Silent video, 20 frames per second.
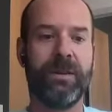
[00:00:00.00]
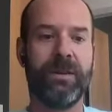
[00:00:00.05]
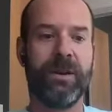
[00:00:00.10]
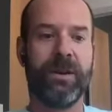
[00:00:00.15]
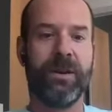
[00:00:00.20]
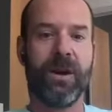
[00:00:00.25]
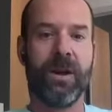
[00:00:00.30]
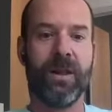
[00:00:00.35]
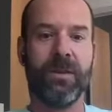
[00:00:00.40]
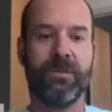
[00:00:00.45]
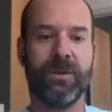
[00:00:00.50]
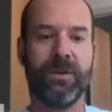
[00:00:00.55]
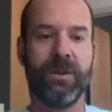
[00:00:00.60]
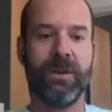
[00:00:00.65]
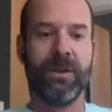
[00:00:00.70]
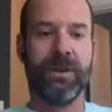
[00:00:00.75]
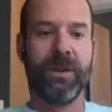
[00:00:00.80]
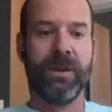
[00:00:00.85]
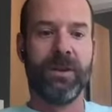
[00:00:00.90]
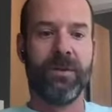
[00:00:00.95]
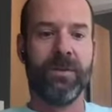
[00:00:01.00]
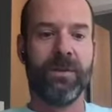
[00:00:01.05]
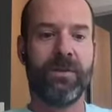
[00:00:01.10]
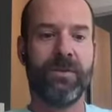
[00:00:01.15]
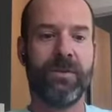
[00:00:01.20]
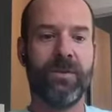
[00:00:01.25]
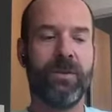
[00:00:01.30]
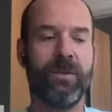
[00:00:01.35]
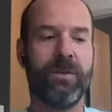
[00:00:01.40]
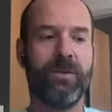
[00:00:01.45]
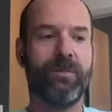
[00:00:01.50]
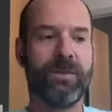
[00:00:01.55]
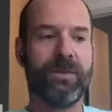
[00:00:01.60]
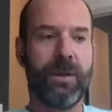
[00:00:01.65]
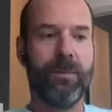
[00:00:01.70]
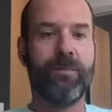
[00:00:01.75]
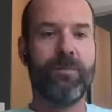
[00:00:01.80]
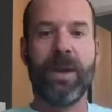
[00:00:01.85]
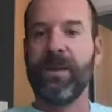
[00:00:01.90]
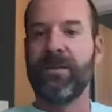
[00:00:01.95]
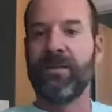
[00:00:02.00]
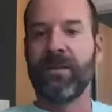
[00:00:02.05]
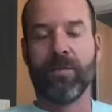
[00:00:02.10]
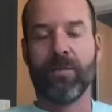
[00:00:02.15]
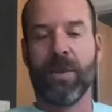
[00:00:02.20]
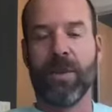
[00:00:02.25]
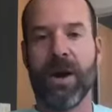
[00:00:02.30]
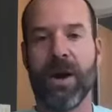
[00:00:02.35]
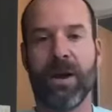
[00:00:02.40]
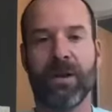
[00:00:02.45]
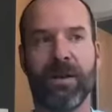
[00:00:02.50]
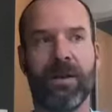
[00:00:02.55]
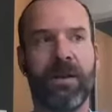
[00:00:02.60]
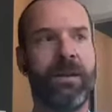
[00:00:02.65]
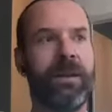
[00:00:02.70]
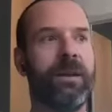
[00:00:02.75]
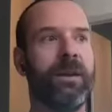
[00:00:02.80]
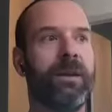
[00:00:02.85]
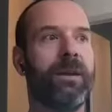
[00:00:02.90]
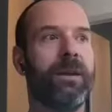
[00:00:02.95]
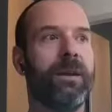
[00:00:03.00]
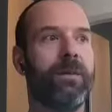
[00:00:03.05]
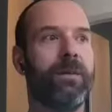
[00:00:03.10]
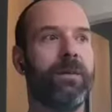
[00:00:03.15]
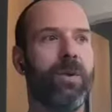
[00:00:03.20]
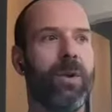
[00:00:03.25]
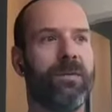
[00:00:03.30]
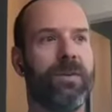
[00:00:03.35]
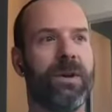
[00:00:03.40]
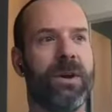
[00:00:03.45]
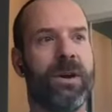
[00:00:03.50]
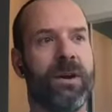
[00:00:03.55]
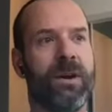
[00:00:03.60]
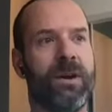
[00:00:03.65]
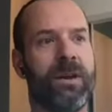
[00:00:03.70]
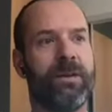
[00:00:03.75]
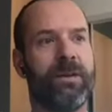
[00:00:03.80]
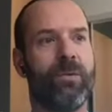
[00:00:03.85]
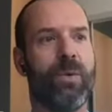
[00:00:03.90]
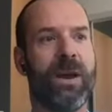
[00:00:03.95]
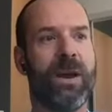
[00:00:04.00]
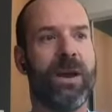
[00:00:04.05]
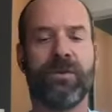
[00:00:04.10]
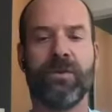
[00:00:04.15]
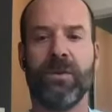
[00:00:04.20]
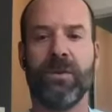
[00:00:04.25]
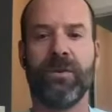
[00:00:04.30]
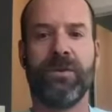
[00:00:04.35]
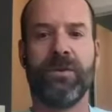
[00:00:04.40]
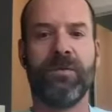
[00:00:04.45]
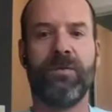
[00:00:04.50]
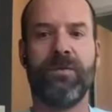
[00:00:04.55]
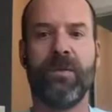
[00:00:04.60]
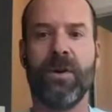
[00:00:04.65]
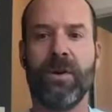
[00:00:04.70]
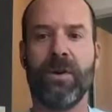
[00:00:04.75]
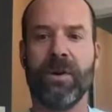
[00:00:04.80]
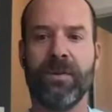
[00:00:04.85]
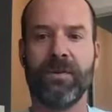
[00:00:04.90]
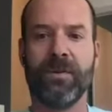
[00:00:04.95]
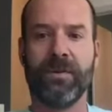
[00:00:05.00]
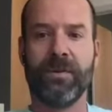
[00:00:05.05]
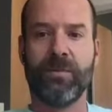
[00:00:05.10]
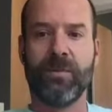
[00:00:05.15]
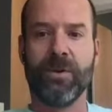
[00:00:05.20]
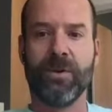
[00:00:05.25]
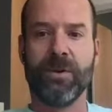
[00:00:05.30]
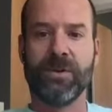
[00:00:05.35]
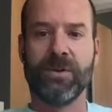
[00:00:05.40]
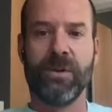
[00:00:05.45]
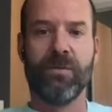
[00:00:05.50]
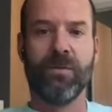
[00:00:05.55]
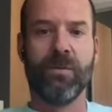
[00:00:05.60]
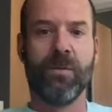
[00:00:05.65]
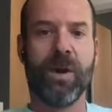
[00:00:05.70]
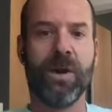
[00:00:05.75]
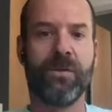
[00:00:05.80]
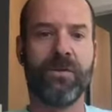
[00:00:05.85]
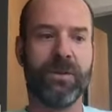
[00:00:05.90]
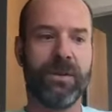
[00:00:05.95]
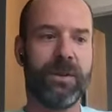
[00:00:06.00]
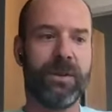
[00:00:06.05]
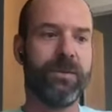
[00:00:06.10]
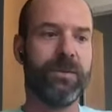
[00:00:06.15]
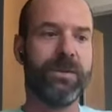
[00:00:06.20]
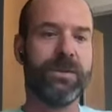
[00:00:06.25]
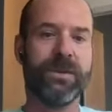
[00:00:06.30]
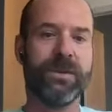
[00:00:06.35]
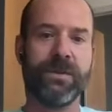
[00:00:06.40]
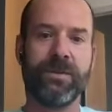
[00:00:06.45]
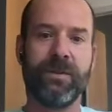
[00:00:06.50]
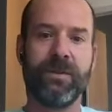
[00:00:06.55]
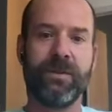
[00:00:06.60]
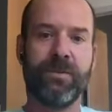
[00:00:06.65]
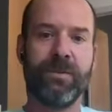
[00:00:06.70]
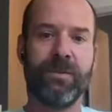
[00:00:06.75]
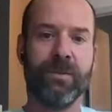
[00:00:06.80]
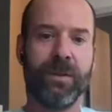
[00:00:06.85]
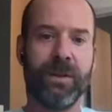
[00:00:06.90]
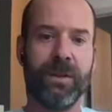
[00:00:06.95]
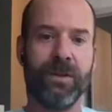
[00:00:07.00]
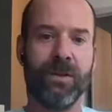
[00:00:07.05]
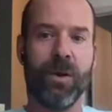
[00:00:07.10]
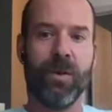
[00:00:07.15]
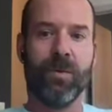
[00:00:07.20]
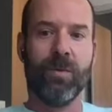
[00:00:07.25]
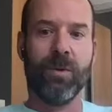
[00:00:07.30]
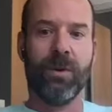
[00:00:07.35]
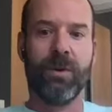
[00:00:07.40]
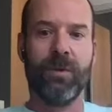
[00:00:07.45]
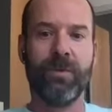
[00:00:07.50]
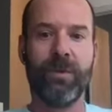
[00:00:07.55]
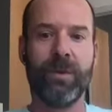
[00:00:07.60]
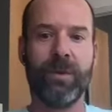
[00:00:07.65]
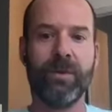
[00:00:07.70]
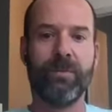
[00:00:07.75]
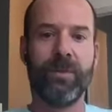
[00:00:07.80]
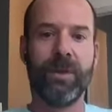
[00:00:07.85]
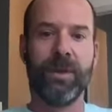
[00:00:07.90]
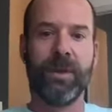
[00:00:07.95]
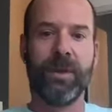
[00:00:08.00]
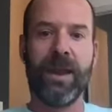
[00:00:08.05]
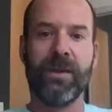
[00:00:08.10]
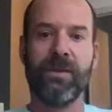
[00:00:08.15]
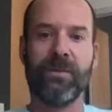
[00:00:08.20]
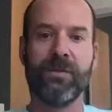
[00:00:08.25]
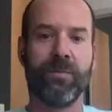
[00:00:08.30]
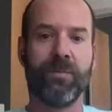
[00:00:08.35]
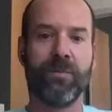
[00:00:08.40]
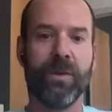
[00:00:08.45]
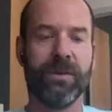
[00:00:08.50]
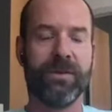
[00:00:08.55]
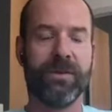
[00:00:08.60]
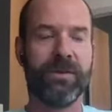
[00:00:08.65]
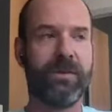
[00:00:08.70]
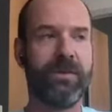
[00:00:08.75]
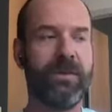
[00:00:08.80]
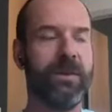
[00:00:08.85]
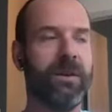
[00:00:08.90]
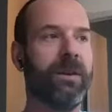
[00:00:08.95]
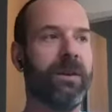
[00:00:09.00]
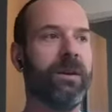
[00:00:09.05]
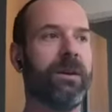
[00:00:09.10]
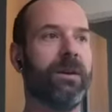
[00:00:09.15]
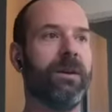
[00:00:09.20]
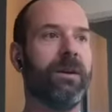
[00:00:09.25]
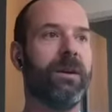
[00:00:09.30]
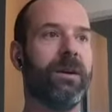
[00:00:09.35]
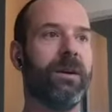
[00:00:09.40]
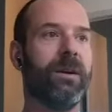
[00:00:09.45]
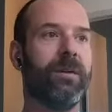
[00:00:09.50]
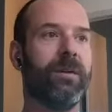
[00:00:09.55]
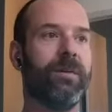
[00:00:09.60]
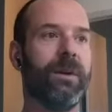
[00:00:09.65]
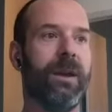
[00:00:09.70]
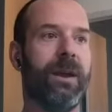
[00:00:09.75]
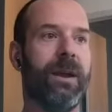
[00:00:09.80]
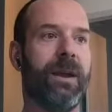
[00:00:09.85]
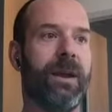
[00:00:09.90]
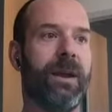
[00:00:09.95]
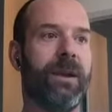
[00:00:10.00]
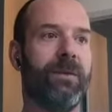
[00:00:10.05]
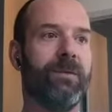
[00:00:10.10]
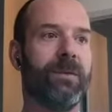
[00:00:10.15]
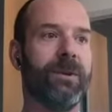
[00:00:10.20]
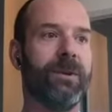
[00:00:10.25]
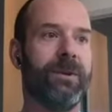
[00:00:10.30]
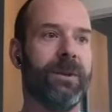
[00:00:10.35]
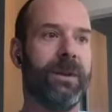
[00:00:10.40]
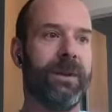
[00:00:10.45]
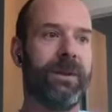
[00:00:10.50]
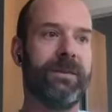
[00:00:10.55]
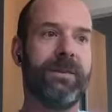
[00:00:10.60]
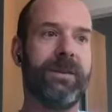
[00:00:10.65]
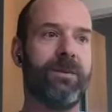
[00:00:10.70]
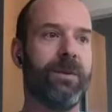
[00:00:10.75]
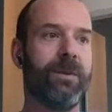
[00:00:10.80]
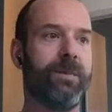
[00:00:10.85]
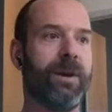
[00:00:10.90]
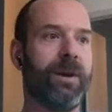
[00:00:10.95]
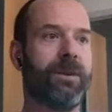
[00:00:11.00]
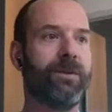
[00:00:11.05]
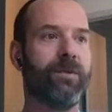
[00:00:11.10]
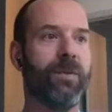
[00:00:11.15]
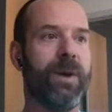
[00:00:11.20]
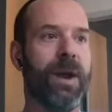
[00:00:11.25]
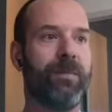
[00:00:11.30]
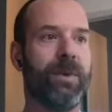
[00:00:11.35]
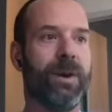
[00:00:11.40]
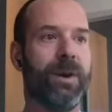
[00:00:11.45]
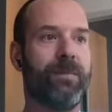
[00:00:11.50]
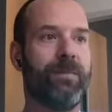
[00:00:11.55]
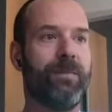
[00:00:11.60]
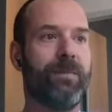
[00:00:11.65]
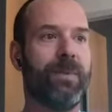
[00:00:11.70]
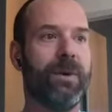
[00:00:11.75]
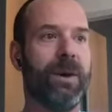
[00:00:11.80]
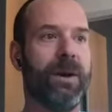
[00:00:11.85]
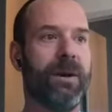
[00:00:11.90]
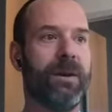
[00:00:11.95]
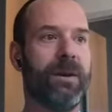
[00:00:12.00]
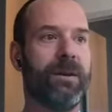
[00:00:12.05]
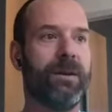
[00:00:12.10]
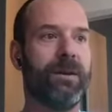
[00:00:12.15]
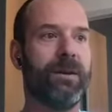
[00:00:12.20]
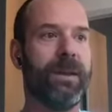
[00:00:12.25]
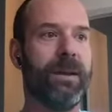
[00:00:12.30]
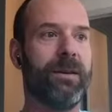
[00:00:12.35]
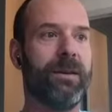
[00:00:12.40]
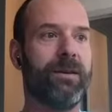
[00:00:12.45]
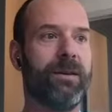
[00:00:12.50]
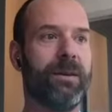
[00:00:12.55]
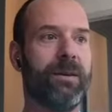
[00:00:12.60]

Call of Duty League, which same basic model, more of a kind of Western focus as opposed to Overwatch League, which is truly global with a big Asian presence. And we're, like I said, we're about to wrap up that.